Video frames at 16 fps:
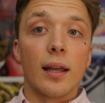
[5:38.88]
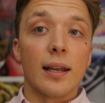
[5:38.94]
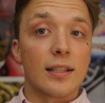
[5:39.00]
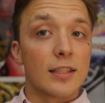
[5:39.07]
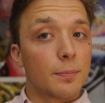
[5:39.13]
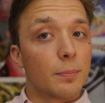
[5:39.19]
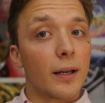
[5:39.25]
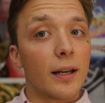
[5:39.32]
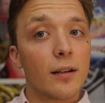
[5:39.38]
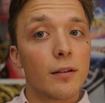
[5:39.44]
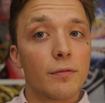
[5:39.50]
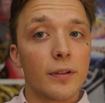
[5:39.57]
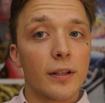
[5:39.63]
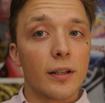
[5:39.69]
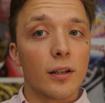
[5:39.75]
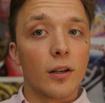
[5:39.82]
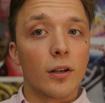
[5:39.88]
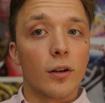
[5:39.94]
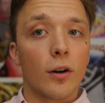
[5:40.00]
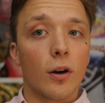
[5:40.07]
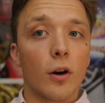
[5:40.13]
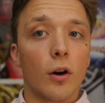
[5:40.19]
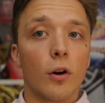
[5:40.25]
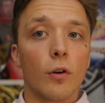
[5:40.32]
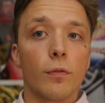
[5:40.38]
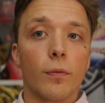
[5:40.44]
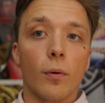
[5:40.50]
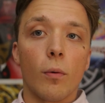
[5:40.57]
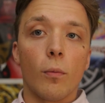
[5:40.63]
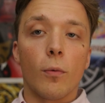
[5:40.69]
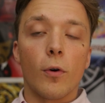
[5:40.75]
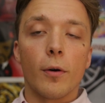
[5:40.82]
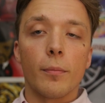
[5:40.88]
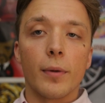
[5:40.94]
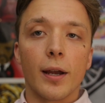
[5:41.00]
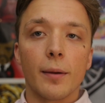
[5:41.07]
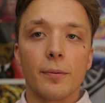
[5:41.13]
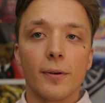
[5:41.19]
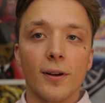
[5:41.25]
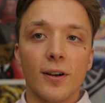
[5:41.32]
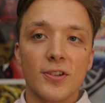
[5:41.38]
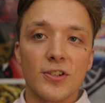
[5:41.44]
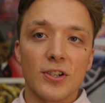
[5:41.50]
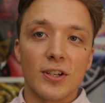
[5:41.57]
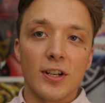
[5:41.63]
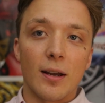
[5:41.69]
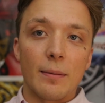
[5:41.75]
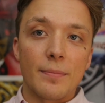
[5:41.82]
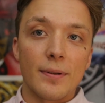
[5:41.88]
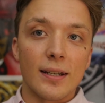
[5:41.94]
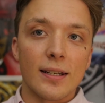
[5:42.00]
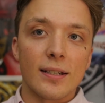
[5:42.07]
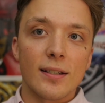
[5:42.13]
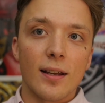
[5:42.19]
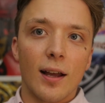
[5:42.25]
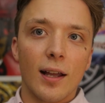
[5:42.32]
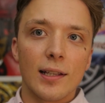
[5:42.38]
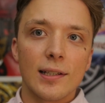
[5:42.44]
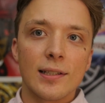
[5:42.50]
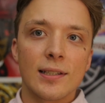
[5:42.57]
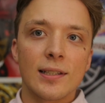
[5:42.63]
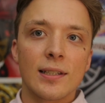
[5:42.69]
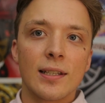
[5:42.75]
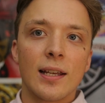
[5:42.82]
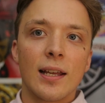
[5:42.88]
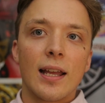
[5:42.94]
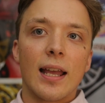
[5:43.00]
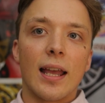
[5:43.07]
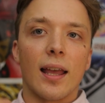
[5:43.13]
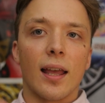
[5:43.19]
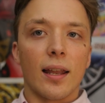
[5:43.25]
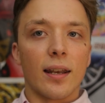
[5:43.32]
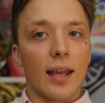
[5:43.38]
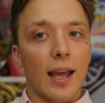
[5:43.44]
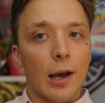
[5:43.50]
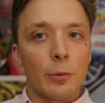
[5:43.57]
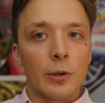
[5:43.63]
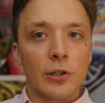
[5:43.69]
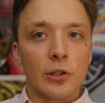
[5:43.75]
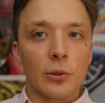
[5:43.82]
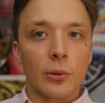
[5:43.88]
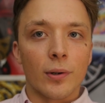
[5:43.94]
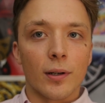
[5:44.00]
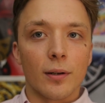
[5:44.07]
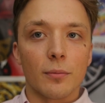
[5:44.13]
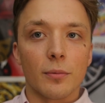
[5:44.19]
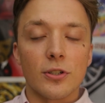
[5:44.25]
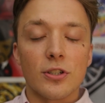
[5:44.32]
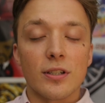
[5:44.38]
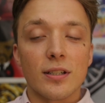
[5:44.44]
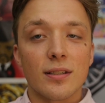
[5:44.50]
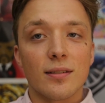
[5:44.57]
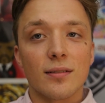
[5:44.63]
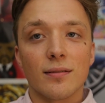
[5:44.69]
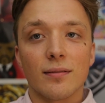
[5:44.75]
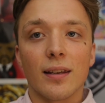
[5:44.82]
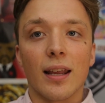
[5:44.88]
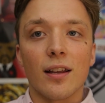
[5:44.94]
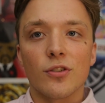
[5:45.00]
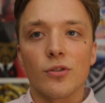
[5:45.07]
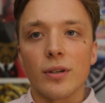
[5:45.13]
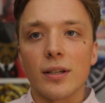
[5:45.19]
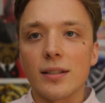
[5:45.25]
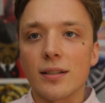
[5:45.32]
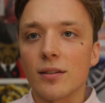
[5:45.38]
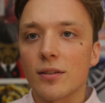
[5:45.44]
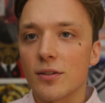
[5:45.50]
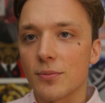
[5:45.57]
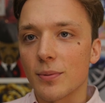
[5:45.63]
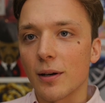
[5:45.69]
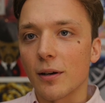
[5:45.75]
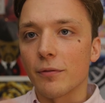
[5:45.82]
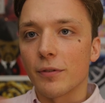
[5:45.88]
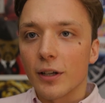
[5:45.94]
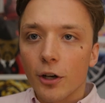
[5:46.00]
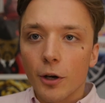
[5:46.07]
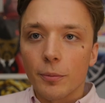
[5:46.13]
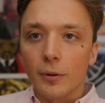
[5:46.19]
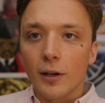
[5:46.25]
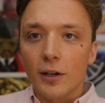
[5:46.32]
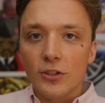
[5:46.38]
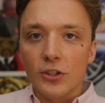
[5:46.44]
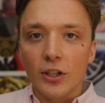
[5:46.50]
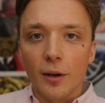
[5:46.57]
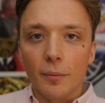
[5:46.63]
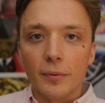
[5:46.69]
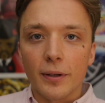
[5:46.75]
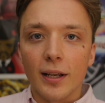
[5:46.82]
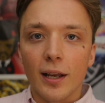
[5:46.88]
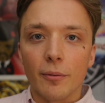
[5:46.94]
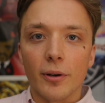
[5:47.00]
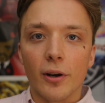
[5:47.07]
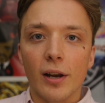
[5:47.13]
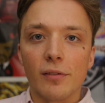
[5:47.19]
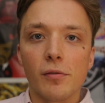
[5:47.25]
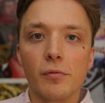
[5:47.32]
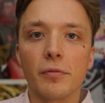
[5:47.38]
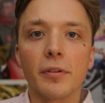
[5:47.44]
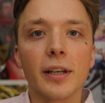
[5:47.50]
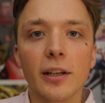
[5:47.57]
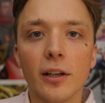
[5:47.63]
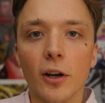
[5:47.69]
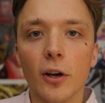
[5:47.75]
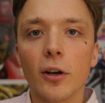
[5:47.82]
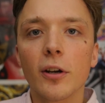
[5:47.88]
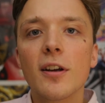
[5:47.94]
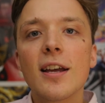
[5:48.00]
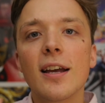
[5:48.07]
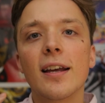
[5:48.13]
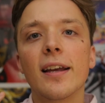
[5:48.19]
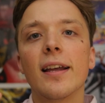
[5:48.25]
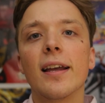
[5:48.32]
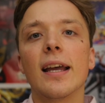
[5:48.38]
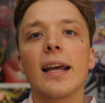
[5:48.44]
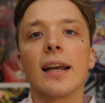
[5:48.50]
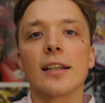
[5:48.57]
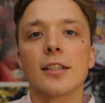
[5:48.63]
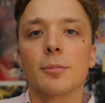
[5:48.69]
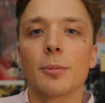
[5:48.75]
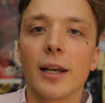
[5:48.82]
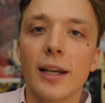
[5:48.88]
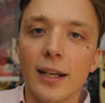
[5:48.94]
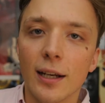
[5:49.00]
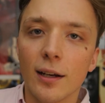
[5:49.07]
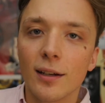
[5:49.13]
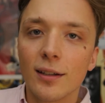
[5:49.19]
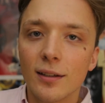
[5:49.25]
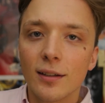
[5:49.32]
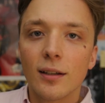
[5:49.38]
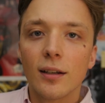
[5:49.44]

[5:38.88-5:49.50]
explain a video of what my production company does and how we do it, which is, yeah, treason, because we're a video production company and we don't have a video explaining